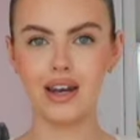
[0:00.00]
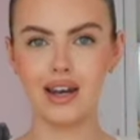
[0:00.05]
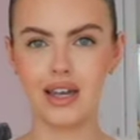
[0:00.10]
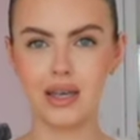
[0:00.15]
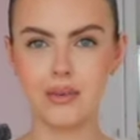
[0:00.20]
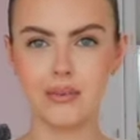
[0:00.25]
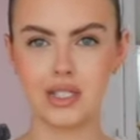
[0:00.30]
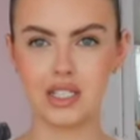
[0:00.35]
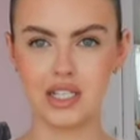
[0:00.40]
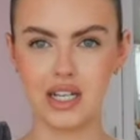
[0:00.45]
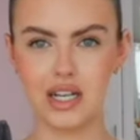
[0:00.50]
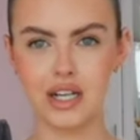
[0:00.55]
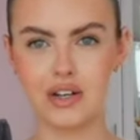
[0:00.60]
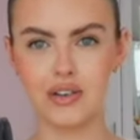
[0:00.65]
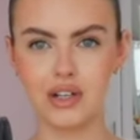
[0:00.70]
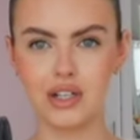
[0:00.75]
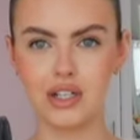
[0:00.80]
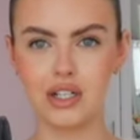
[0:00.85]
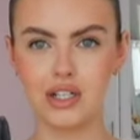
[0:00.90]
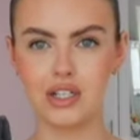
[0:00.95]
a light
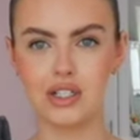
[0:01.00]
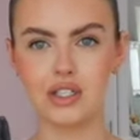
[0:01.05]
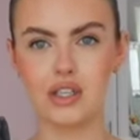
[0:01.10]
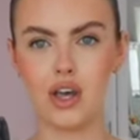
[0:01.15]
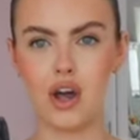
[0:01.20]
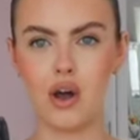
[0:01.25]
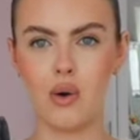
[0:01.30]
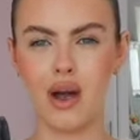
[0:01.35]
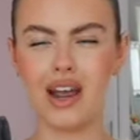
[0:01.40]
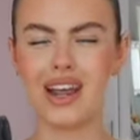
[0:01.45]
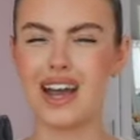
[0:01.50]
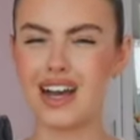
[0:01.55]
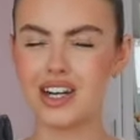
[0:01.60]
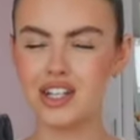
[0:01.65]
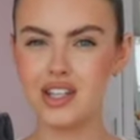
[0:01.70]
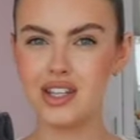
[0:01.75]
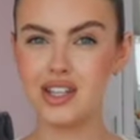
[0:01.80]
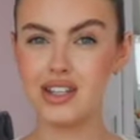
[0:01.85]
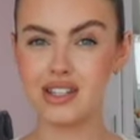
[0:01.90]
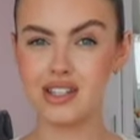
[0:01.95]
material, so I
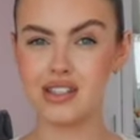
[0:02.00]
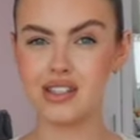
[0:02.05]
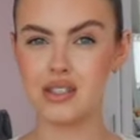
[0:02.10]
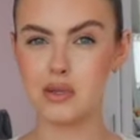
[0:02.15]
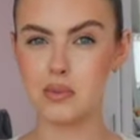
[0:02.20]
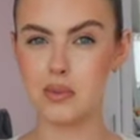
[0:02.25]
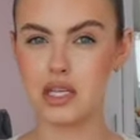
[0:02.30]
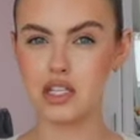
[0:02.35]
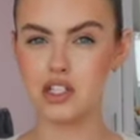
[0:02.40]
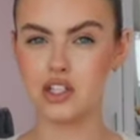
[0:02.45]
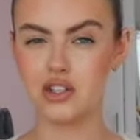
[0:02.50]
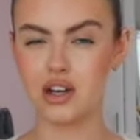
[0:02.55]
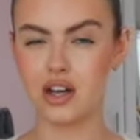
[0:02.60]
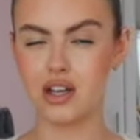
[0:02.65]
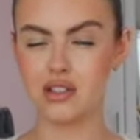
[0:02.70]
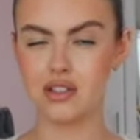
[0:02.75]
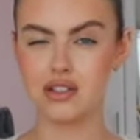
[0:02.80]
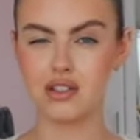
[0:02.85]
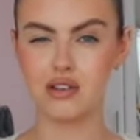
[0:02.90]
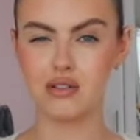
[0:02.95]
actually think this is a beach
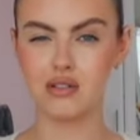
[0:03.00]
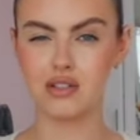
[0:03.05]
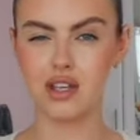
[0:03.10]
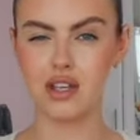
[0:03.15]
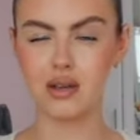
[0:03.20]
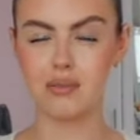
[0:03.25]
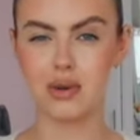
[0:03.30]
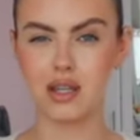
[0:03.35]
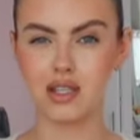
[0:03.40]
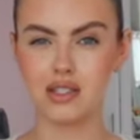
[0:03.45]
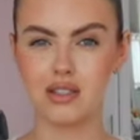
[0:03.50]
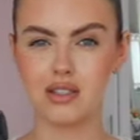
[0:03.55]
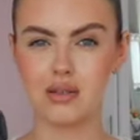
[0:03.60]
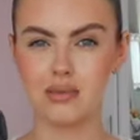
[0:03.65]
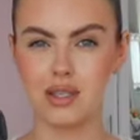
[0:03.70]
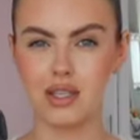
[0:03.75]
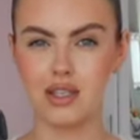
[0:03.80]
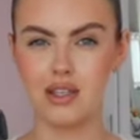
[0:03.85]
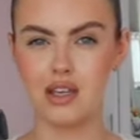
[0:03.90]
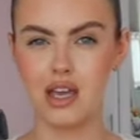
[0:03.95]
dress, so it's like meant to
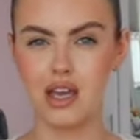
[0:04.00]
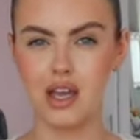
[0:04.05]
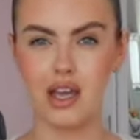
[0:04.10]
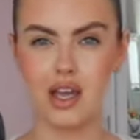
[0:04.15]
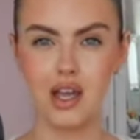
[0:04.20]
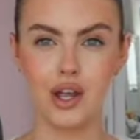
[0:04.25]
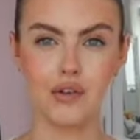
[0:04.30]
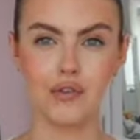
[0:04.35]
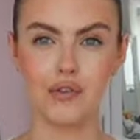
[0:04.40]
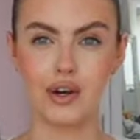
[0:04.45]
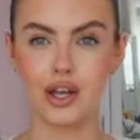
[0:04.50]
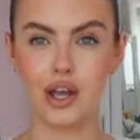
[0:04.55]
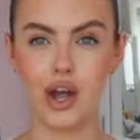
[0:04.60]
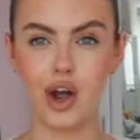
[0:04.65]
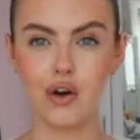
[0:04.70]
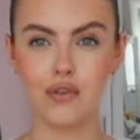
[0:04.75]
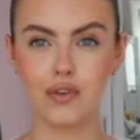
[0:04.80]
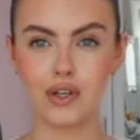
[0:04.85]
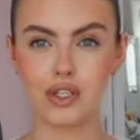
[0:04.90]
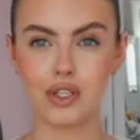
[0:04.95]
be like
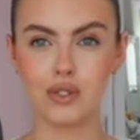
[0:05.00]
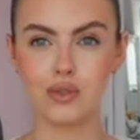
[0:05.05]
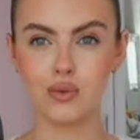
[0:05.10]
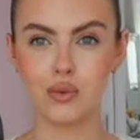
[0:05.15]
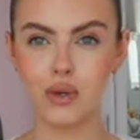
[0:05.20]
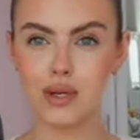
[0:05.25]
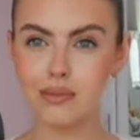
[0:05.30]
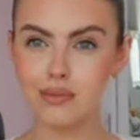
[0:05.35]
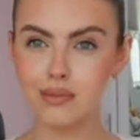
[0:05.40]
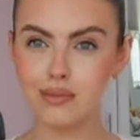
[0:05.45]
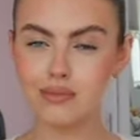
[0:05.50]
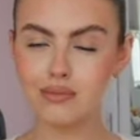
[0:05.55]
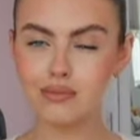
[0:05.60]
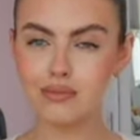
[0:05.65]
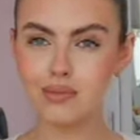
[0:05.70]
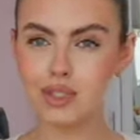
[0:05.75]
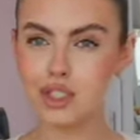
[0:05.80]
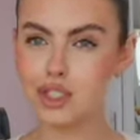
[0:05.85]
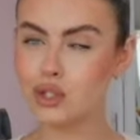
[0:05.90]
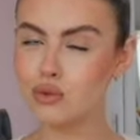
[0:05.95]
over
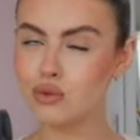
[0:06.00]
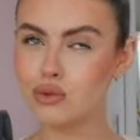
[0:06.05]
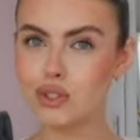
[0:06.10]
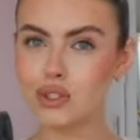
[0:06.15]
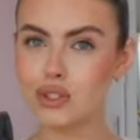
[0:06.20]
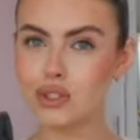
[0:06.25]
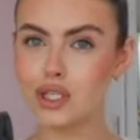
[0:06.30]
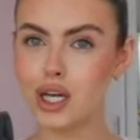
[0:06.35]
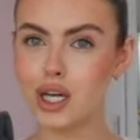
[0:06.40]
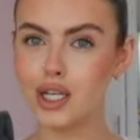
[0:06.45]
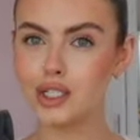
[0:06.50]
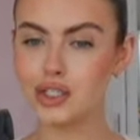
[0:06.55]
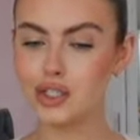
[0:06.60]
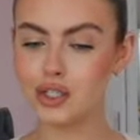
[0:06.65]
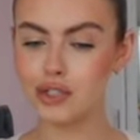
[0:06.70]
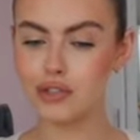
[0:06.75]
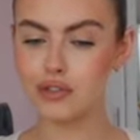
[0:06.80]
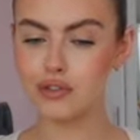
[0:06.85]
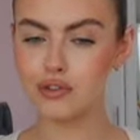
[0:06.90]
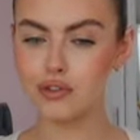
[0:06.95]
swimsuits and
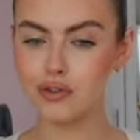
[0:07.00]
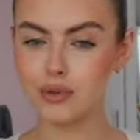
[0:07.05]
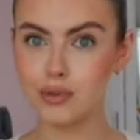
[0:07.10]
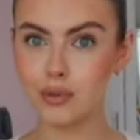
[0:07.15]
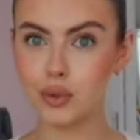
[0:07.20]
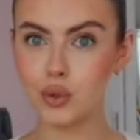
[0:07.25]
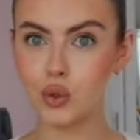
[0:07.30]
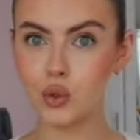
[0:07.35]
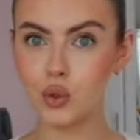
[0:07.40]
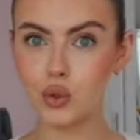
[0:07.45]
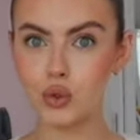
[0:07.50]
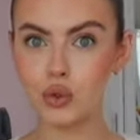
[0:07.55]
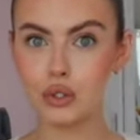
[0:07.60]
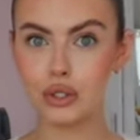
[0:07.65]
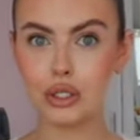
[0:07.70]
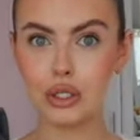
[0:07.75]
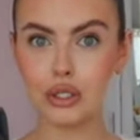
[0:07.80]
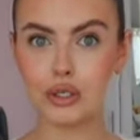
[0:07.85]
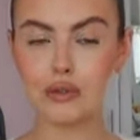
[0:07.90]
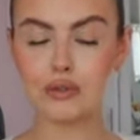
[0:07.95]
stuff. But
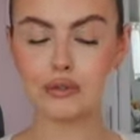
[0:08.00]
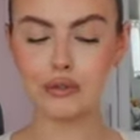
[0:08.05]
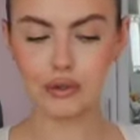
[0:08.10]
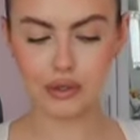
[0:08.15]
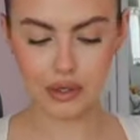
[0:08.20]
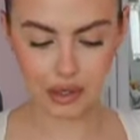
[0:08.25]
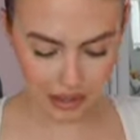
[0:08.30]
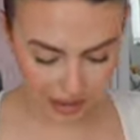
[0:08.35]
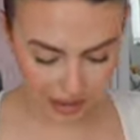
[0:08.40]
fuck it,